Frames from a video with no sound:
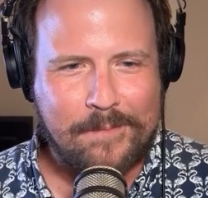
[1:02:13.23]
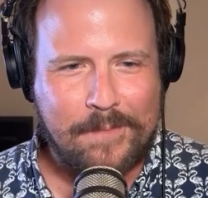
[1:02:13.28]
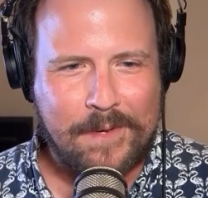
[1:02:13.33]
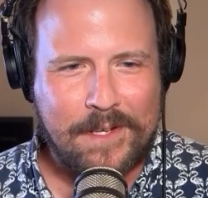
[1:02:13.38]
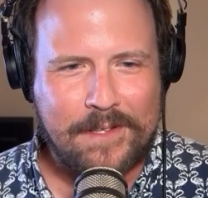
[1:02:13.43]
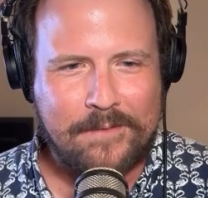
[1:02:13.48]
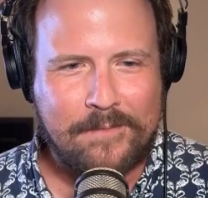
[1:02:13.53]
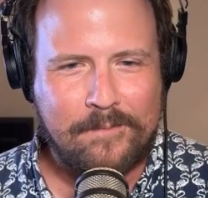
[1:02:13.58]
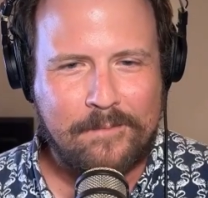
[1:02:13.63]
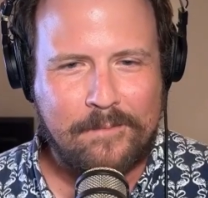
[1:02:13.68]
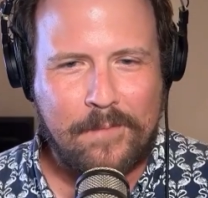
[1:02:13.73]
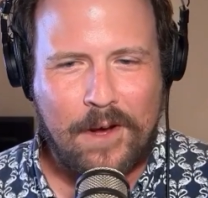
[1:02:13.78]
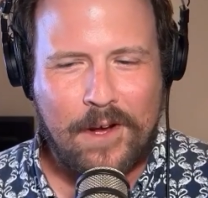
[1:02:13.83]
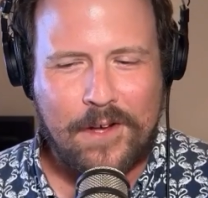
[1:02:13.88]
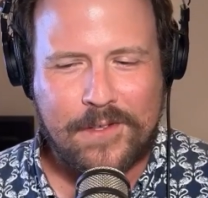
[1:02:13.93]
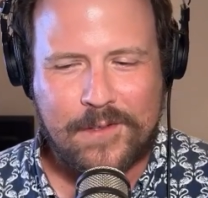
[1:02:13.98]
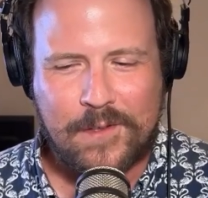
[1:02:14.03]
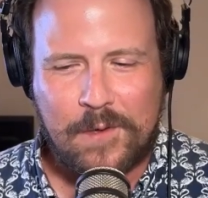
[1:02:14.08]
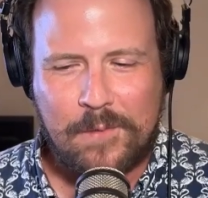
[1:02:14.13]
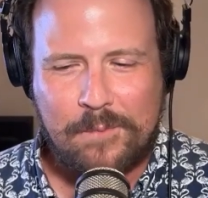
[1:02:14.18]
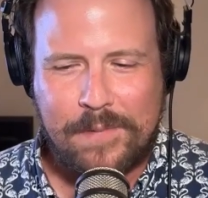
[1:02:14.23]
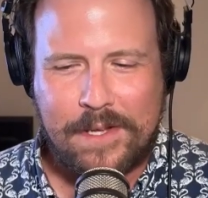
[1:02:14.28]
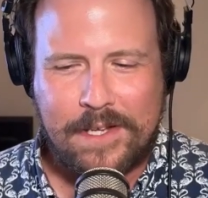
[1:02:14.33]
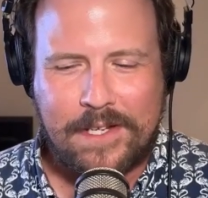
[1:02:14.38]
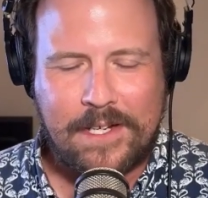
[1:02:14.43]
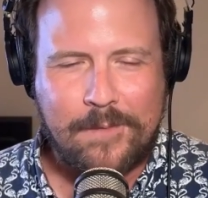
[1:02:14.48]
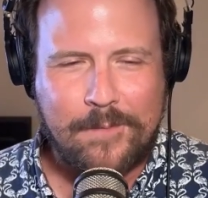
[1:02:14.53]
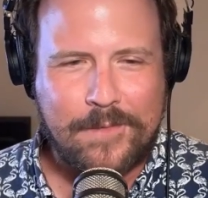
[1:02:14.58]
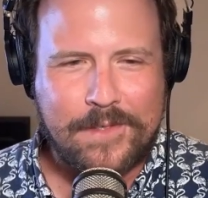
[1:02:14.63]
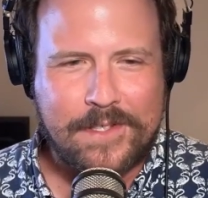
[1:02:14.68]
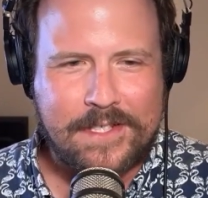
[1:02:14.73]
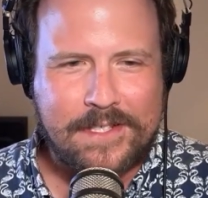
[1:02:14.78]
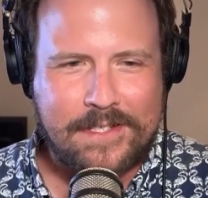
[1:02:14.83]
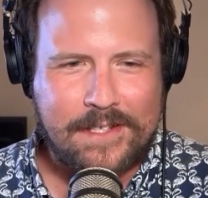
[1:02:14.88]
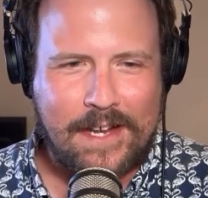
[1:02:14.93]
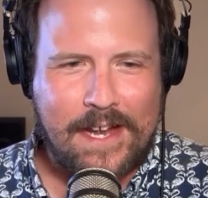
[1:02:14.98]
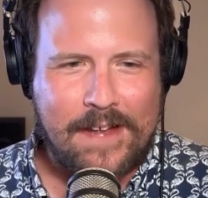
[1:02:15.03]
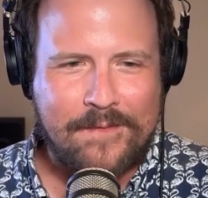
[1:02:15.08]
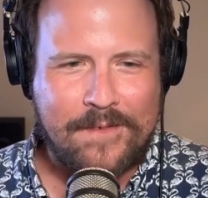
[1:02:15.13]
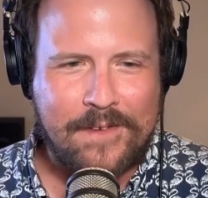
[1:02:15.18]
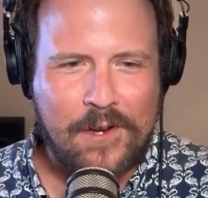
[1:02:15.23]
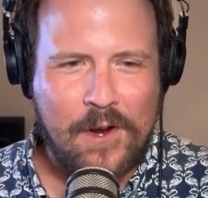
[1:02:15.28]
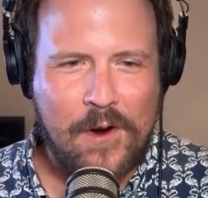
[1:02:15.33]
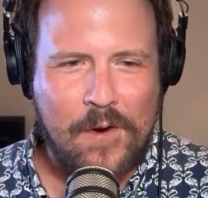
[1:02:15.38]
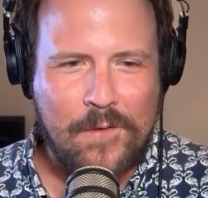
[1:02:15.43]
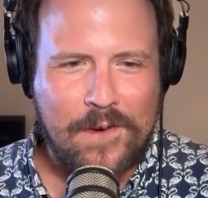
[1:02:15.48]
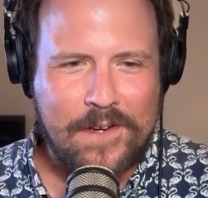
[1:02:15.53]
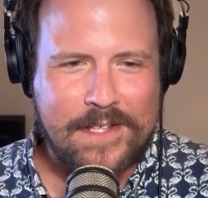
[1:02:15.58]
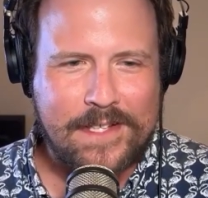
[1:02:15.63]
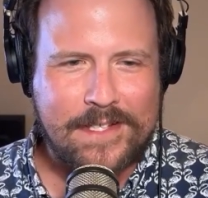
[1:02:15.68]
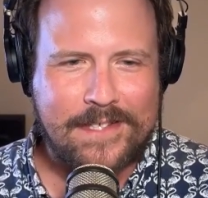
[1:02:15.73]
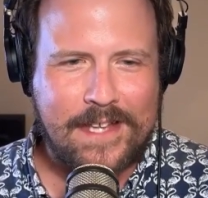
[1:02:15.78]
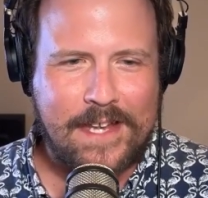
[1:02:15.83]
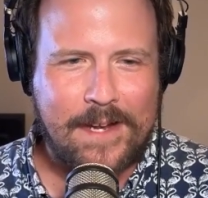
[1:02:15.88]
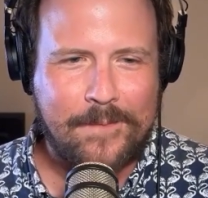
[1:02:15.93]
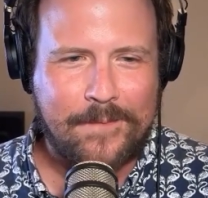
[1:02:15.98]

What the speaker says: but also Bingham was diving over at the same